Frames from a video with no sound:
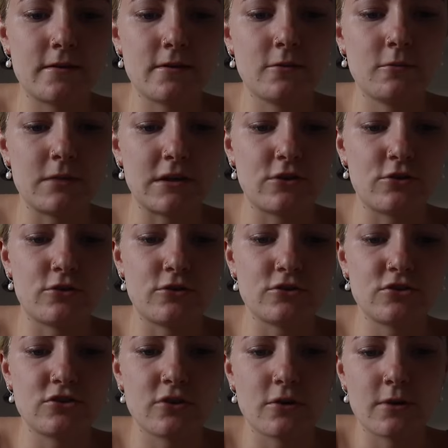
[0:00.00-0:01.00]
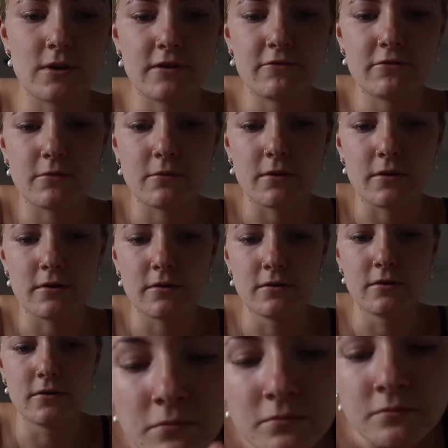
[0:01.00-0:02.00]
my gosh, it's going everywhere.
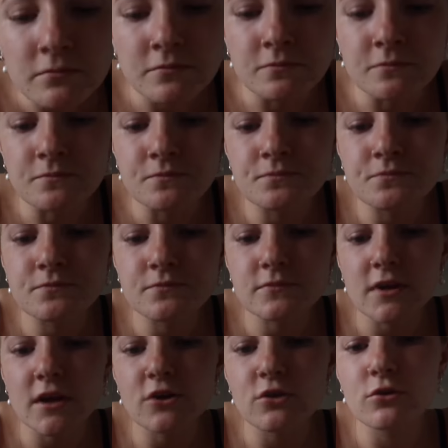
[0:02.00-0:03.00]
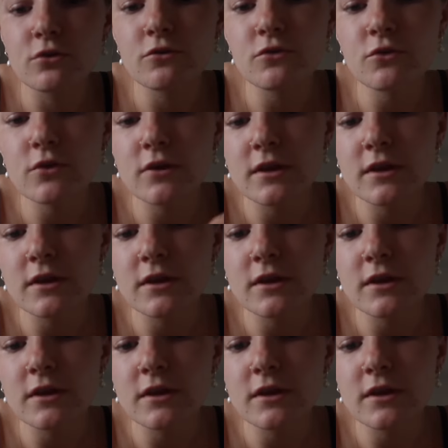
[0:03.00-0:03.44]
I don't know if you